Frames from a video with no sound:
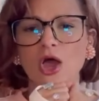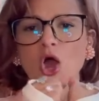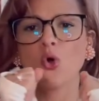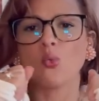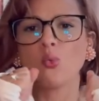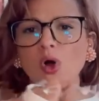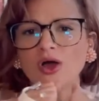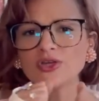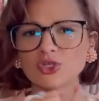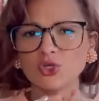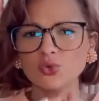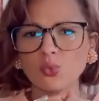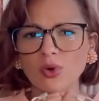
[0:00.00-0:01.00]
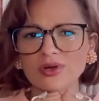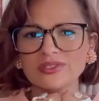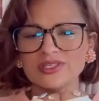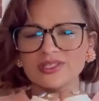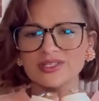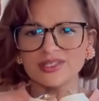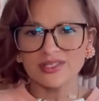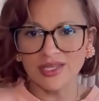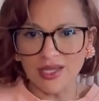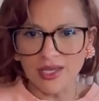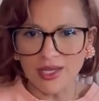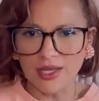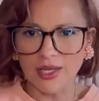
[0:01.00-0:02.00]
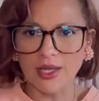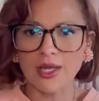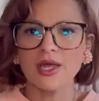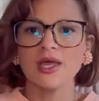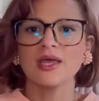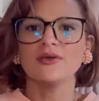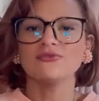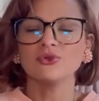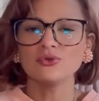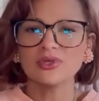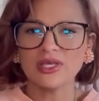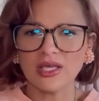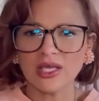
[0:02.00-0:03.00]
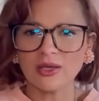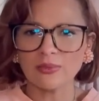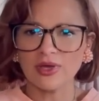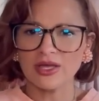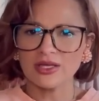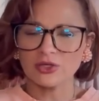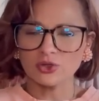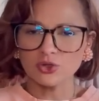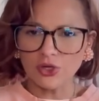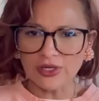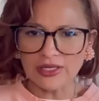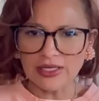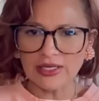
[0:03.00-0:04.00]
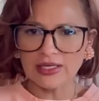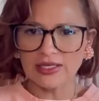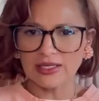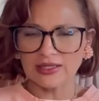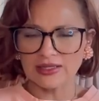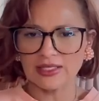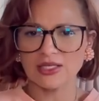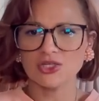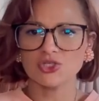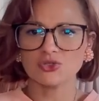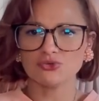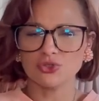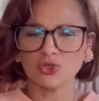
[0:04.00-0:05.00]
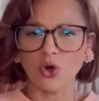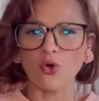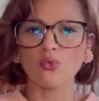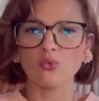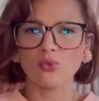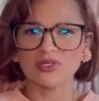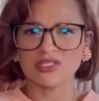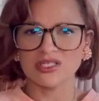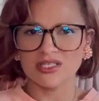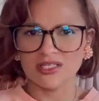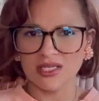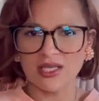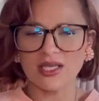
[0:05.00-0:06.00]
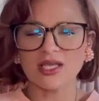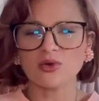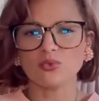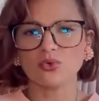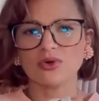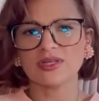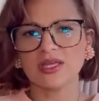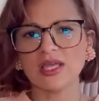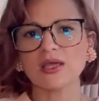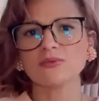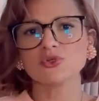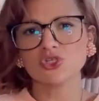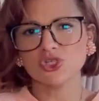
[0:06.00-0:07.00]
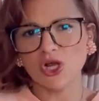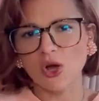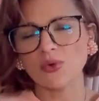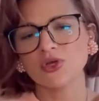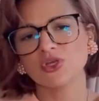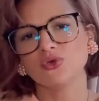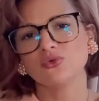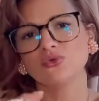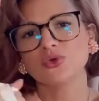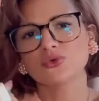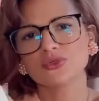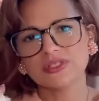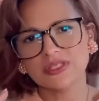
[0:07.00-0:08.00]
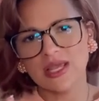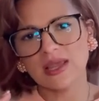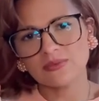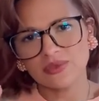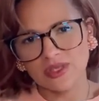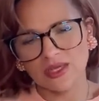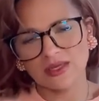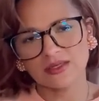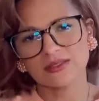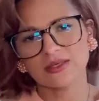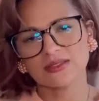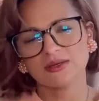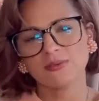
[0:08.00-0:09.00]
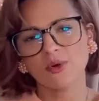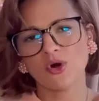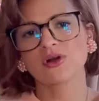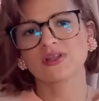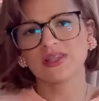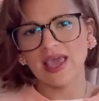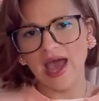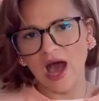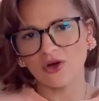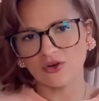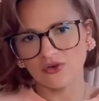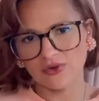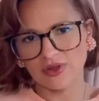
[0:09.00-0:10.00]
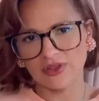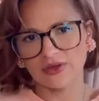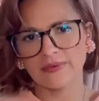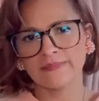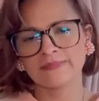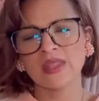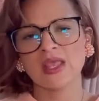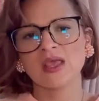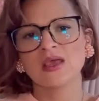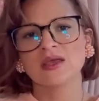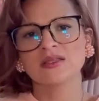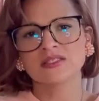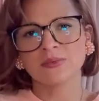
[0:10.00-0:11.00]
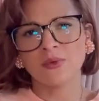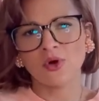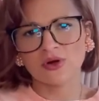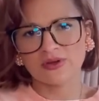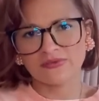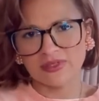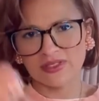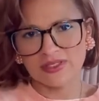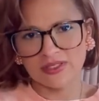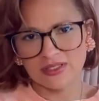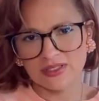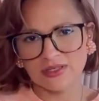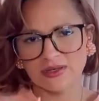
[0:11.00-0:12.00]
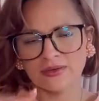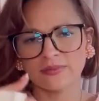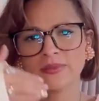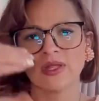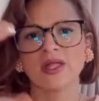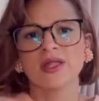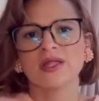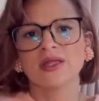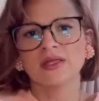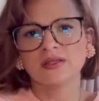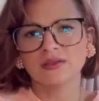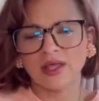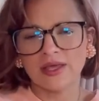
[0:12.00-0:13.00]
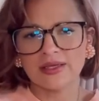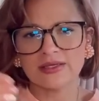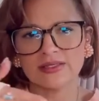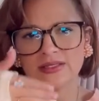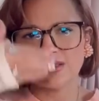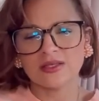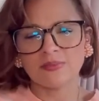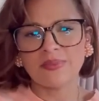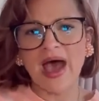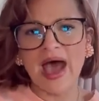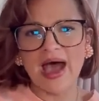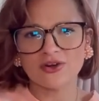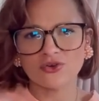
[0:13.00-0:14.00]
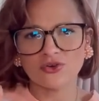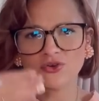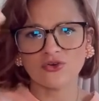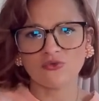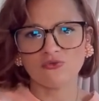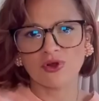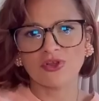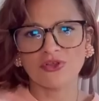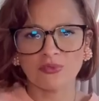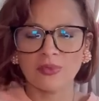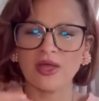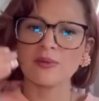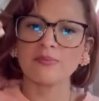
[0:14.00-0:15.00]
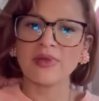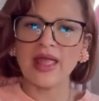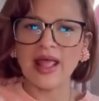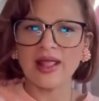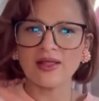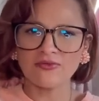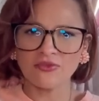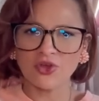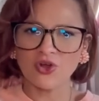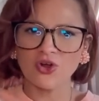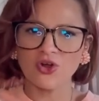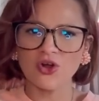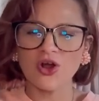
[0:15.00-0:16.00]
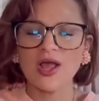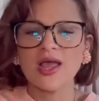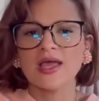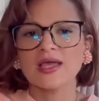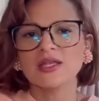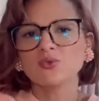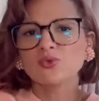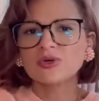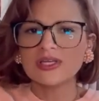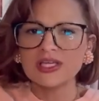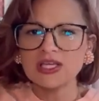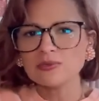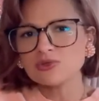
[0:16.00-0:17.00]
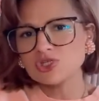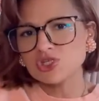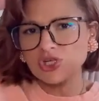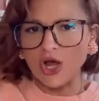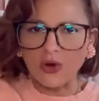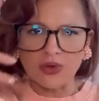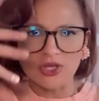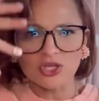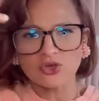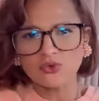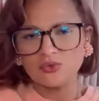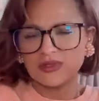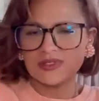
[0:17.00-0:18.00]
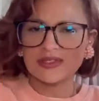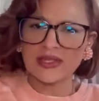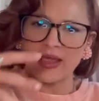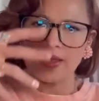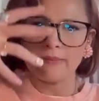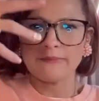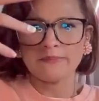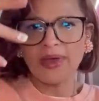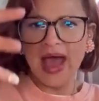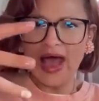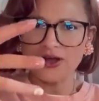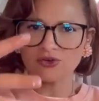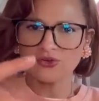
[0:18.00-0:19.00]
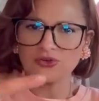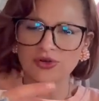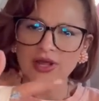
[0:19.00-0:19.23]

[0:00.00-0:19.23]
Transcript: what you want to see. If you keep looking at things you don't want to see, it will keep showing you those same things. It's a part of the algorithm, it's a part of the system. It likes the pattern rhythmic behavior, and it will keep showing you the same pattern